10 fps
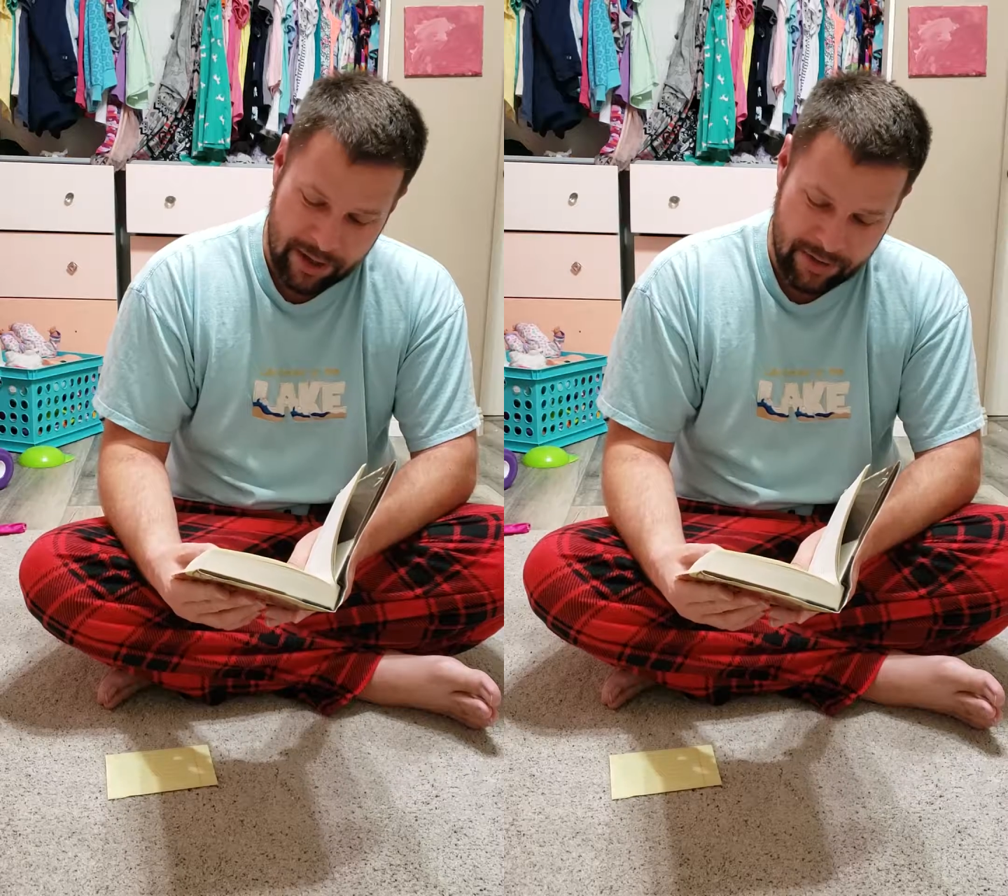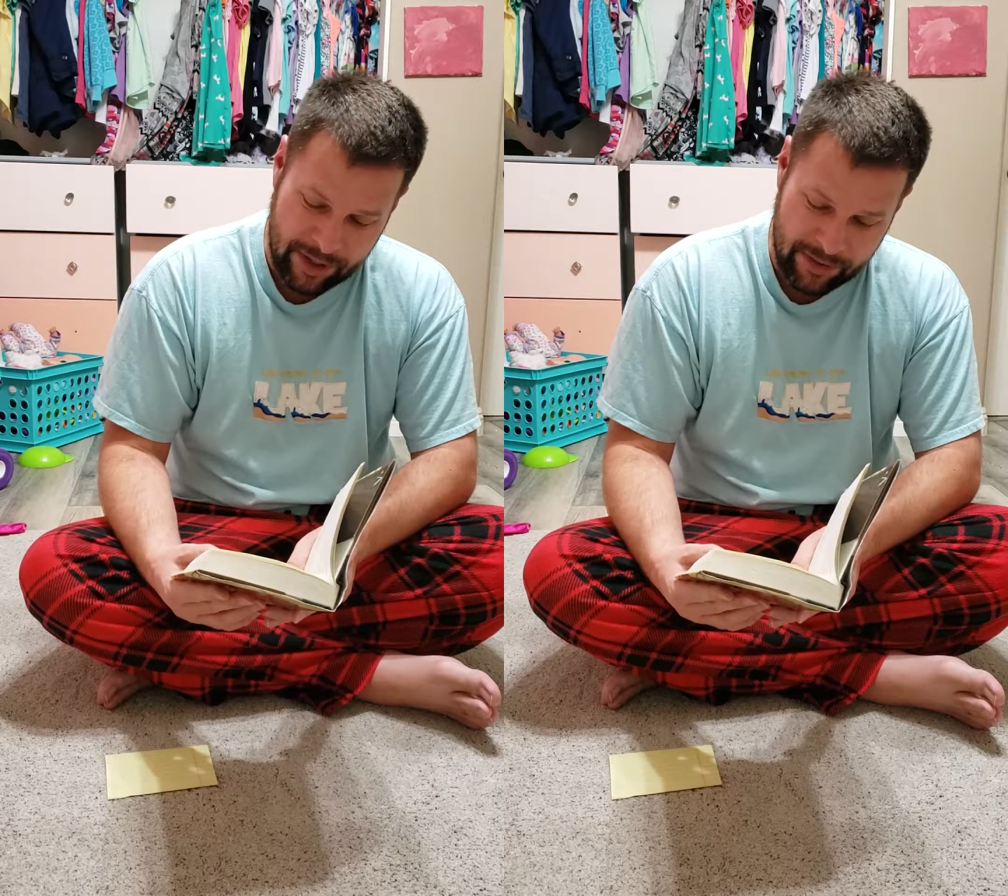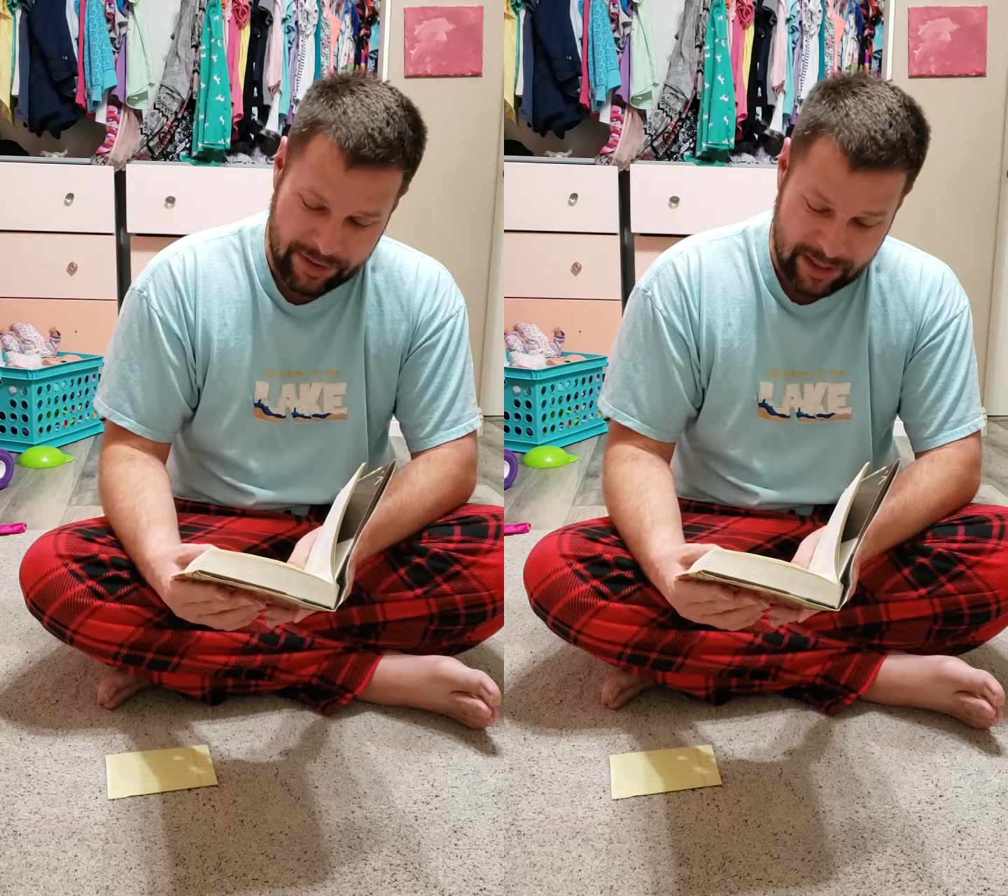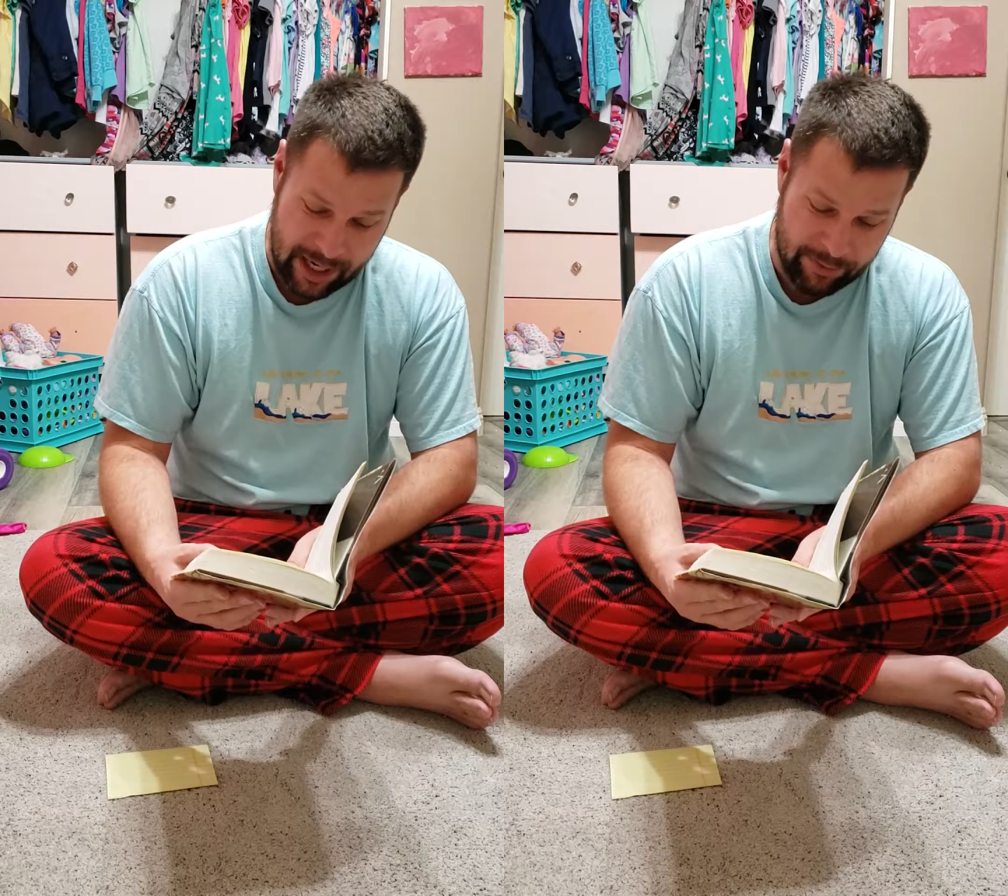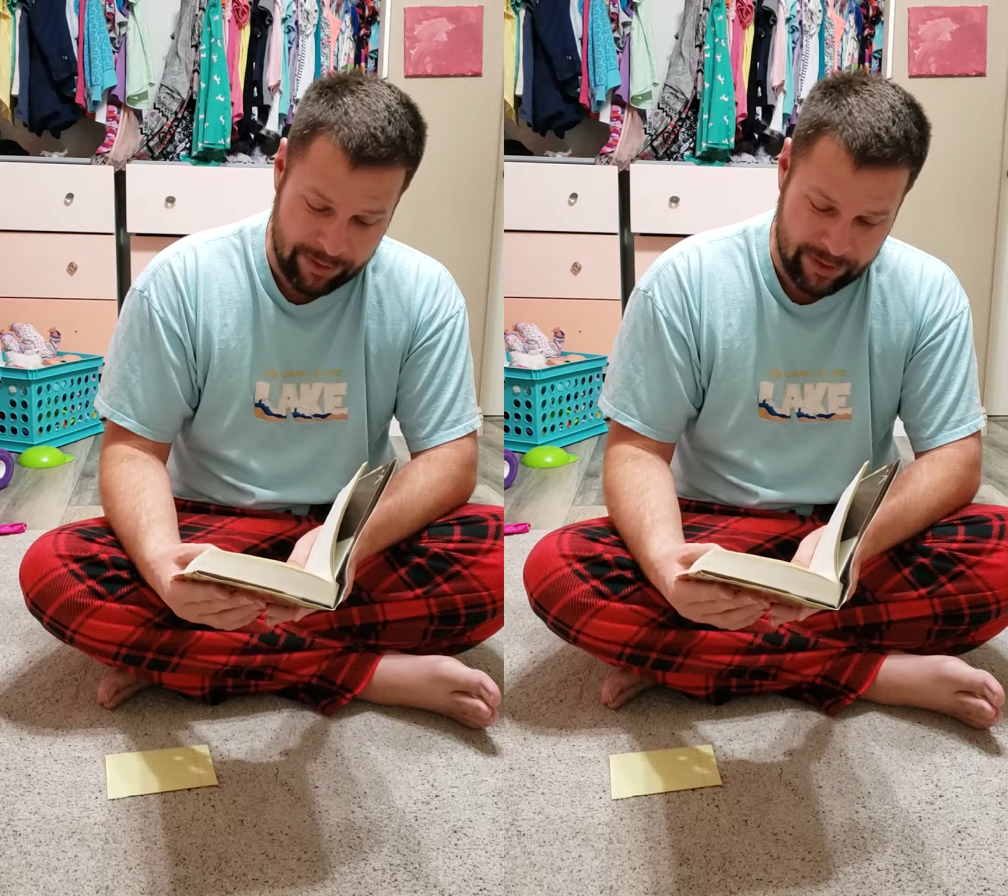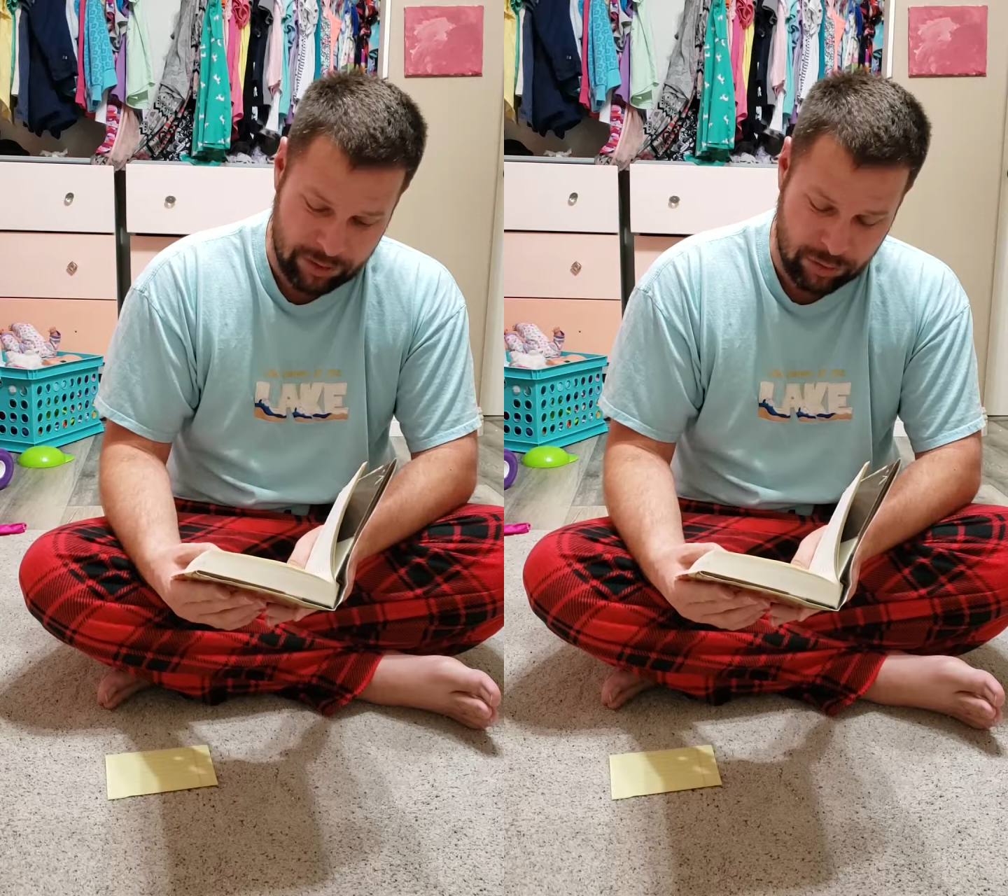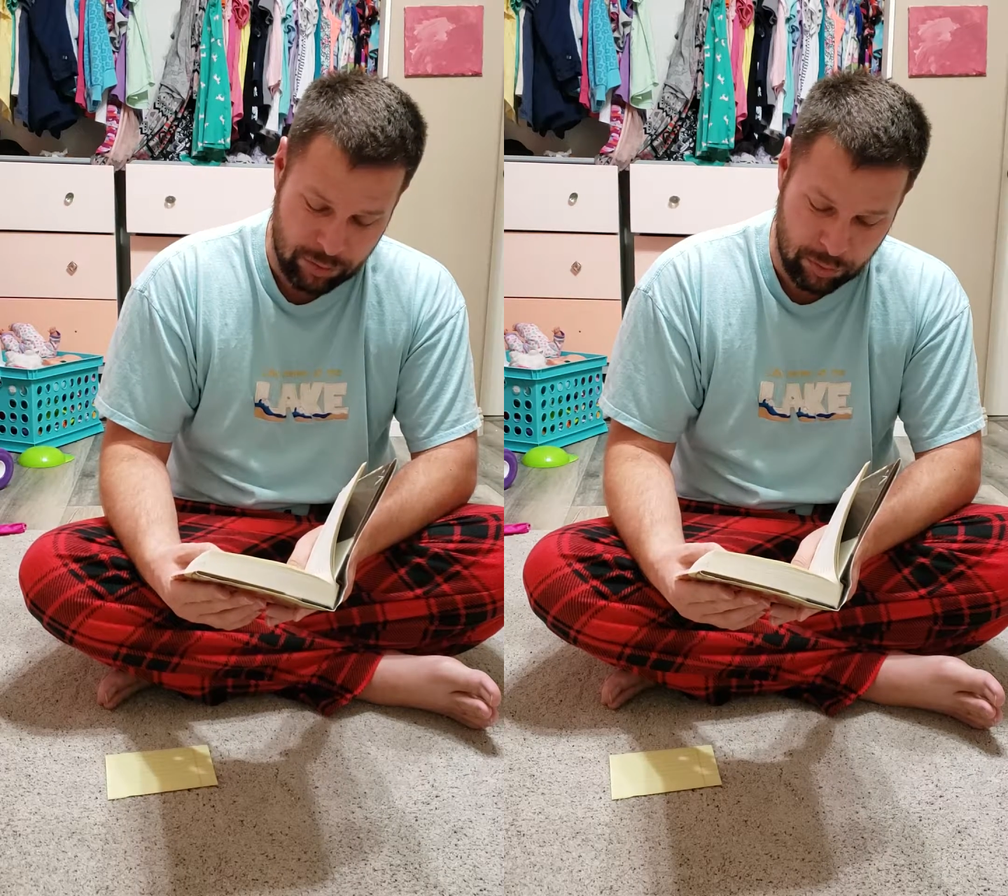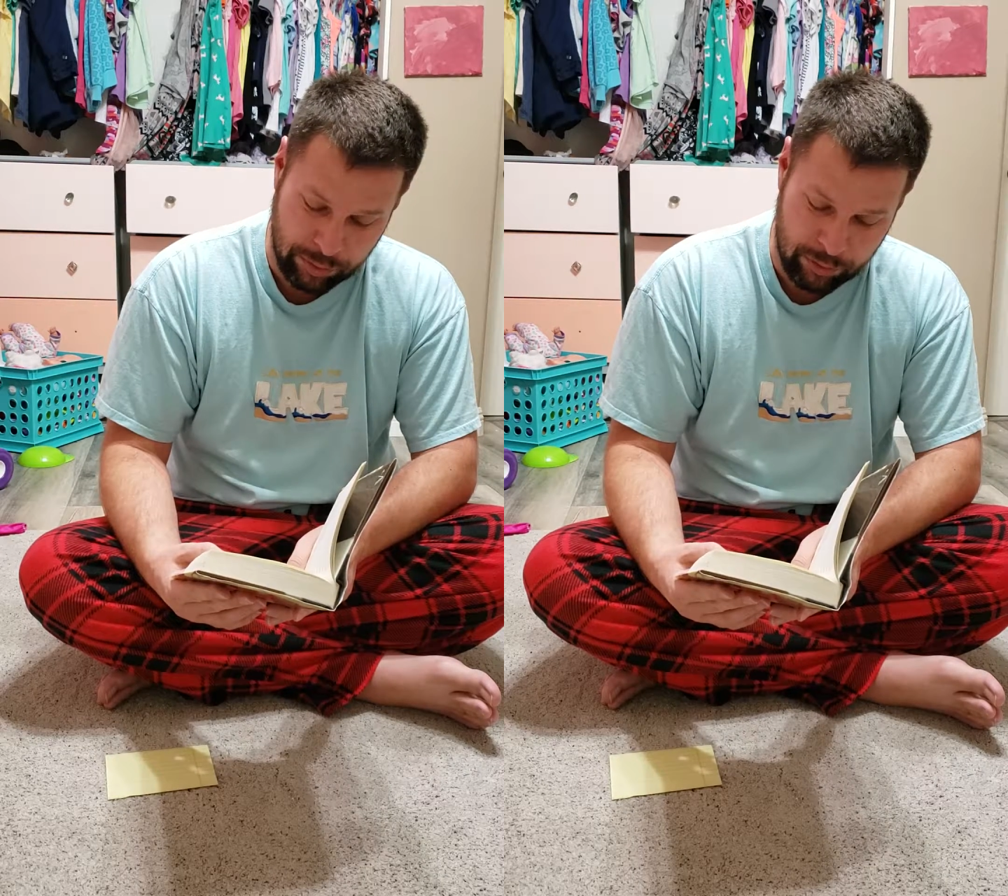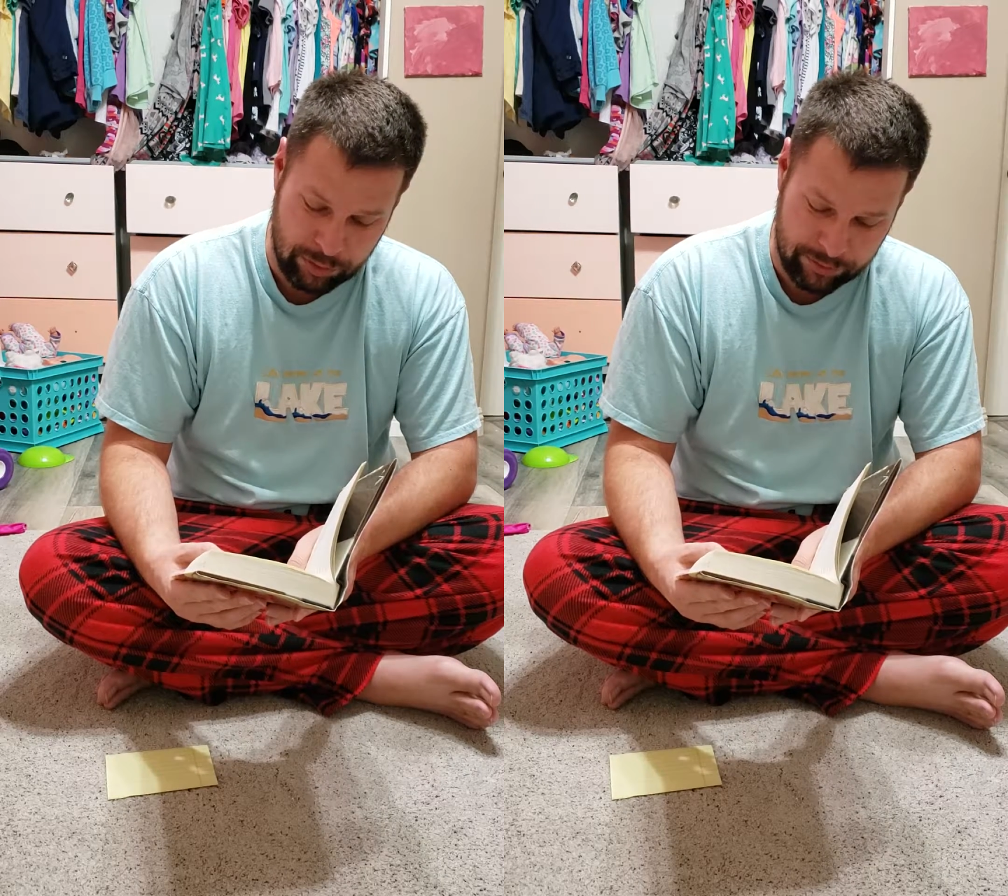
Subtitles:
than the tyrant who ruled the